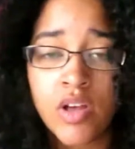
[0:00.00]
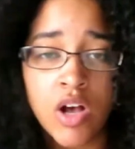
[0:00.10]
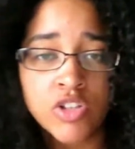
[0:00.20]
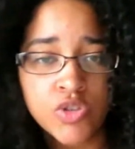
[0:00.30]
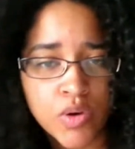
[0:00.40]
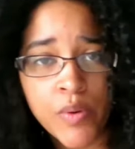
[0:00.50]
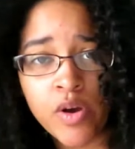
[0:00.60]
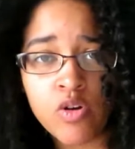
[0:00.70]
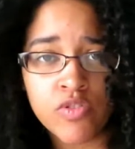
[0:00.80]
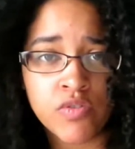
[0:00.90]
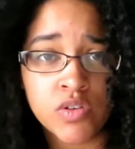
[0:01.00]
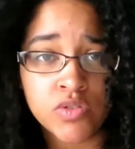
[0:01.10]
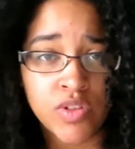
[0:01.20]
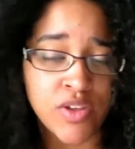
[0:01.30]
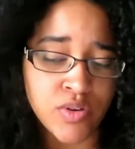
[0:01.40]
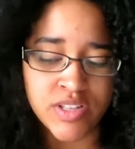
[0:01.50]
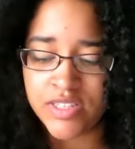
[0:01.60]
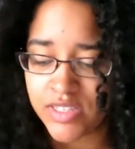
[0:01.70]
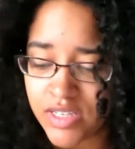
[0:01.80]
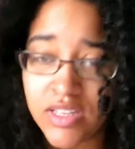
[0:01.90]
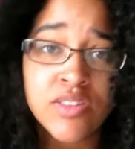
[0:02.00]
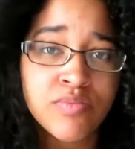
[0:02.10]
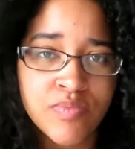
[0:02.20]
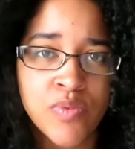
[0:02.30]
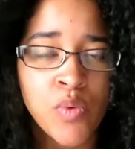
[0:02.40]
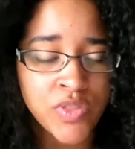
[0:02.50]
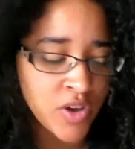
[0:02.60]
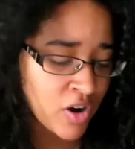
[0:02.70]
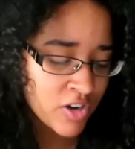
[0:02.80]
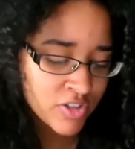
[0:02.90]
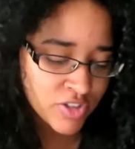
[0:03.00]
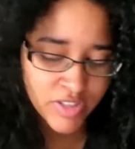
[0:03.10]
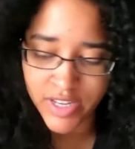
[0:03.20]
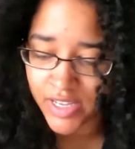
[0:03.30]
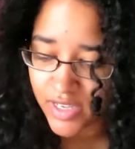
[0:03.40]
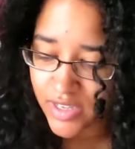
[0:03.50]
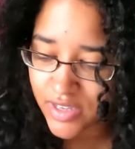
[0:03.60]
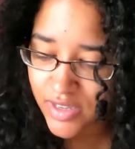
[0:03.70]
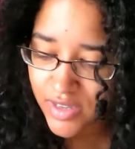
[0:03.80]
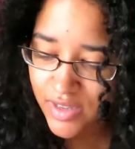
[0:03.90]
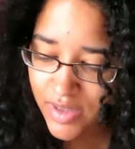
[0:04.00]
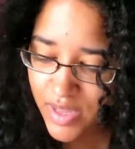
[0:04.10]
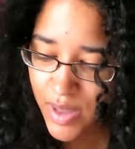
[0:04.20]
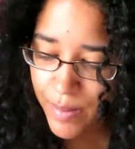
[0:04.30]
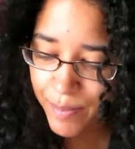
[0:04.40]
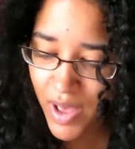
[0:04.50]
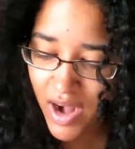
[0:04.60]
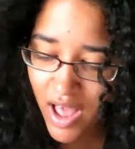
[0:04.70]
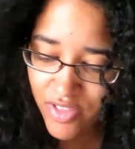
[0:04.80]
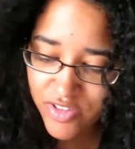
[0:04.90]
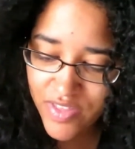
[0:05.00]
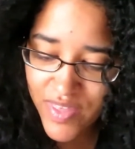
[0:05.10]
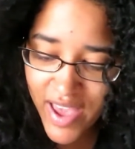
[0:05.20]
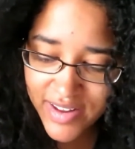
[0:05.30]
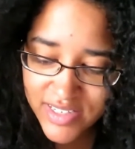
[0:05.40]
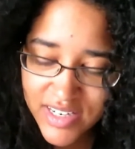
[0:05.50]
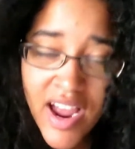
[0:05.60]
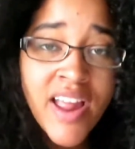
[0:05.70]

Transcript: I'll do a quick overview so that you could see what the cards look like. But other than that, I